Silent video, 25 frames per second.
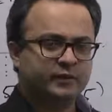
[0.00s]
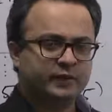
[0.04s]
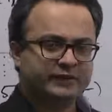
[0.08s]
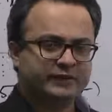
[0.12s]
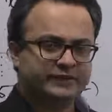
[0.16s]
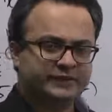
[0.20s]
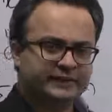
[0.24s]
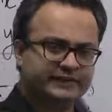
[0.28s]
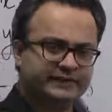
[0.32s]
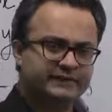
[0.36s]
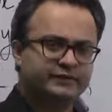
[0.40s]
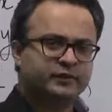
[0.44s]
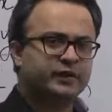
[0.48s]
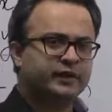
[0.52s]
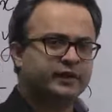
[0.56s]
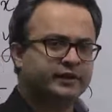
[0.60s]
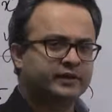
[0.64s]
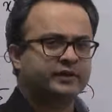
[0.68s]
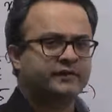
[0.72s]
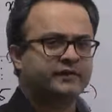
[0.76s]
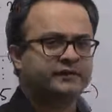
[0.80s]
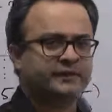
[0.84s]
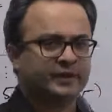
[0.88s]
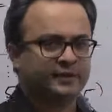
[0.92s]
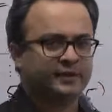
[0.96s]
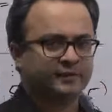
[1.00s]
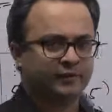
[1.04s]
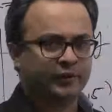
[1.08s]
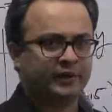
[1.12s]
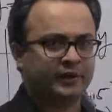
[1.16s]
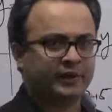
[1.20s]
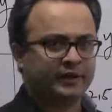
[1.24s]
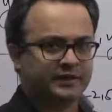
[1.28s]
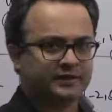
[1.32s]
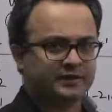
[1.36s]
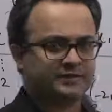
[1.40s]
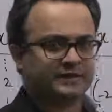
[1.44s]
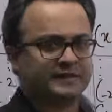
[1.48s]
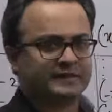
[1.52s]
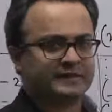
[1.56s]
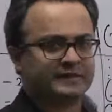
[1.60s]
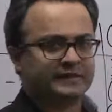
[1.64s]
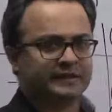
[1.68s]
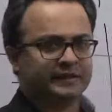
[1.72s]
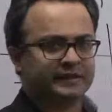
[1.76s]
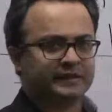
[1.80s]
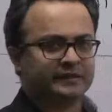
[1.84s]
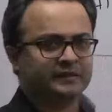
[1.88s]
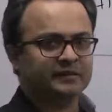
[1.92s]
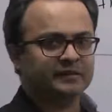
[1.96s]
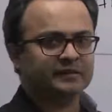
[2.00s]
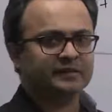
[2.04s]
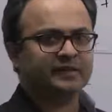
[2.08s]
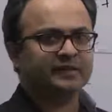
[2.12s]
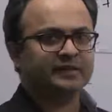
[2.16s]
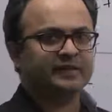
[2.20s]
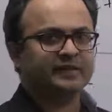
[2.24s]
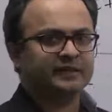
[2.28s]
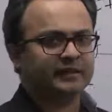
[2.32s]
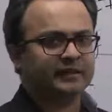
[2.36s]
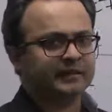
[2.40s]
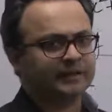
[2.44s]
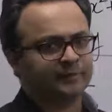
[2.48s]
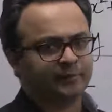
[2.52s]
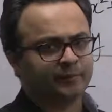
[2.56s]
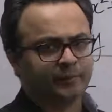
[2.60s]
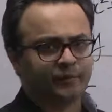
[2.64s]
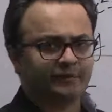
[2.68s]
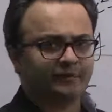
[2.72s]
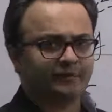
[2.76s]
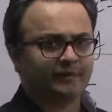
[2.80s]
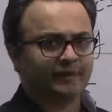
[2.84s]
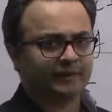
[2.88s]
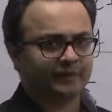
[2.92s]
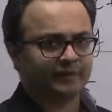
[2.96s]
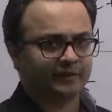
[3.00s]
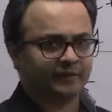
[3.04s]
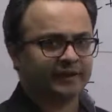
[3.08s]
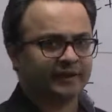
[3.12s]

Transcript: and the x-coordinate of that point is basically the input value,